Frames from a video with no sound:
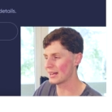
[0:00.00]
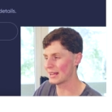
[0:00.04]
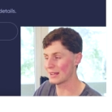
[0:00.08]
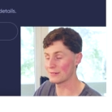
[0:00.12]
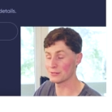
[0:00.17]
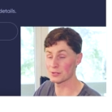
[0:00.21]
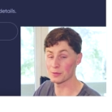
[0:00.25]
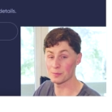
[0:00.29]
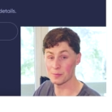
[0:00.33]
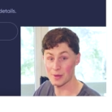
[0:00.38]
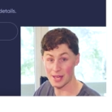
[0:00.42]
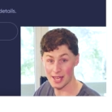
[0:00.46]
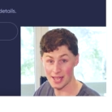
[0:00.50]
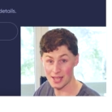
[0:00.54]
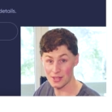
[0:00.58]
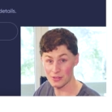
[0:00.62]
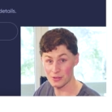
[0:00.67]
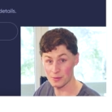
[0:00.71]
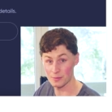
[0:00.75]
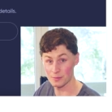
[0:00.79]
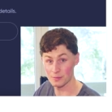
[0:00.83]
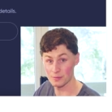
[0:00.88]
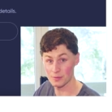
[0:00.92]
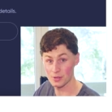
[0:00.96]
and I have to
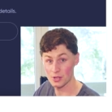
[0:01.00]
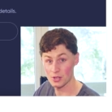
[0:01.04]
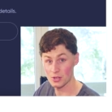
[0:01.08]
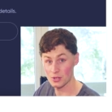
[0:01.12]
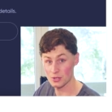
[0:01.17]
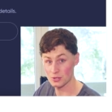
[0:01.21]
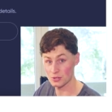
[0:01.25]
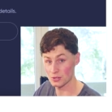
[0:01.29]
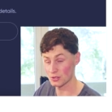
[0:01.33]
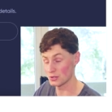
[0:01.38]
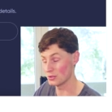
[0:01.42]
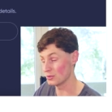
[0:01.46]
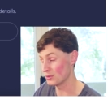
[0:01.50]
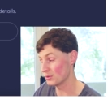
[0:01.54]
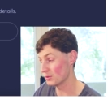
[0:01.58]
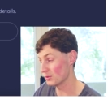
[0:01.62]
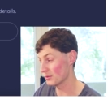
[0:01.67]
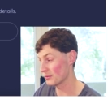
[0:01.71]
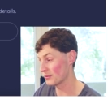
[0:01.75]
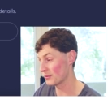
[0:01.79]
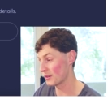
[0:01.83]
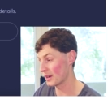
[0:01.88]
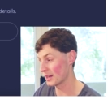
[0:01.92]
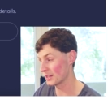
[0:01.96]
pay them
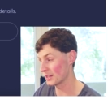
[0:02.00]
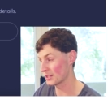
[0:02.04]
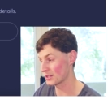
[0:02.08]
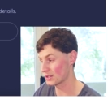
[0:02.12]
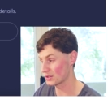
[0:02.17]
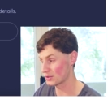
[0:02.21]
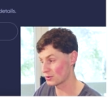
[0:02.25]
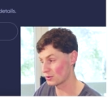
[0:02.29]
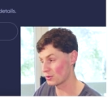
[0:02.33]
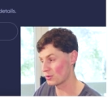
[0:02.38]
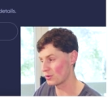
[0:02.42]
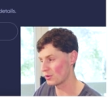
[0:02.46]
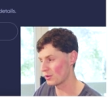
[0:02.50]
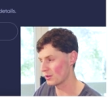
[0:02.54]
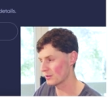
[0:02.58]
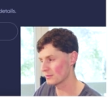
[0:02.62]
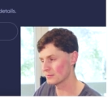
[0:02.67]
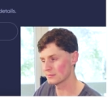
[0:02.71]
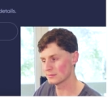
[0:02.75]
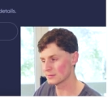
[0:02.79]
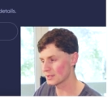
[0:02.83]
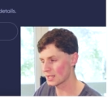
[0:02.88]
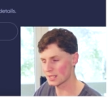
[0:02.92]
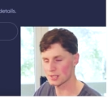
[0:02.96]
to find a store,
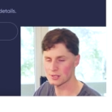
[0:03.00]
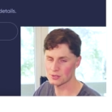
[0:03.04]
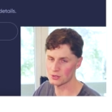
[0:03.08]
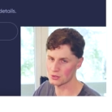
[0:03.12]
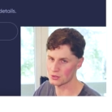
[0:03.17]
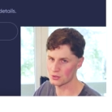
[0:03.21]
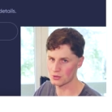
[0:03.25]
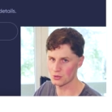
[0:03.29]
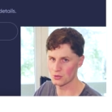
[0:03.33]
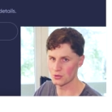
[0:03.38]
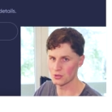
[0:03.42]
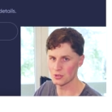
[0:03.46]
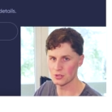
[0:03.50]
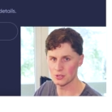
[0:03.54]
that's not true.